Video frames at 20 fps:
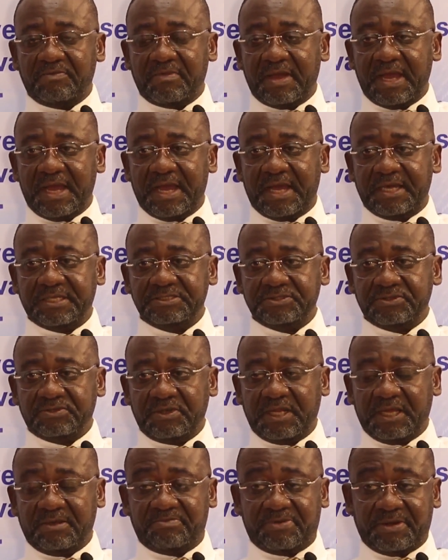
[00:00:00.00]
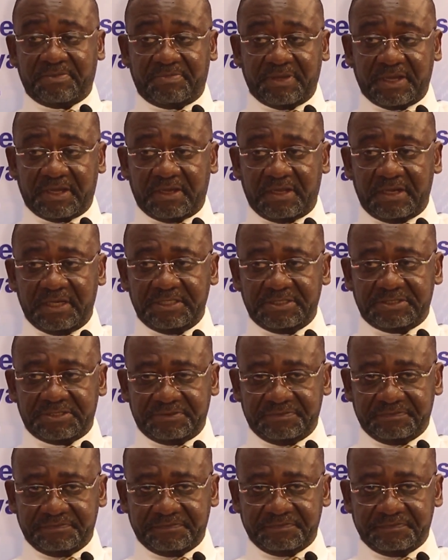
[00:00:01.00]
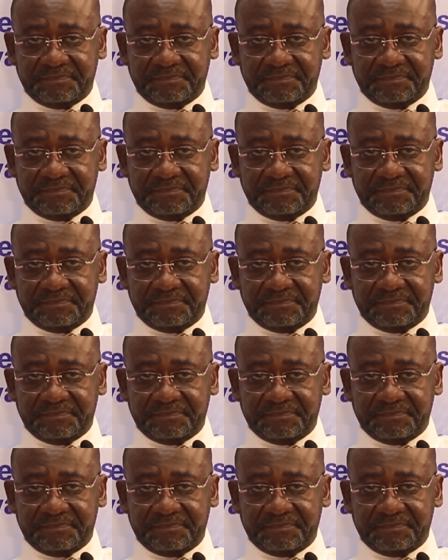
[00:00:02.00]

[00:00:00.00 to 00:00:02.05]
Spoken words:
my high school at Prempeh College.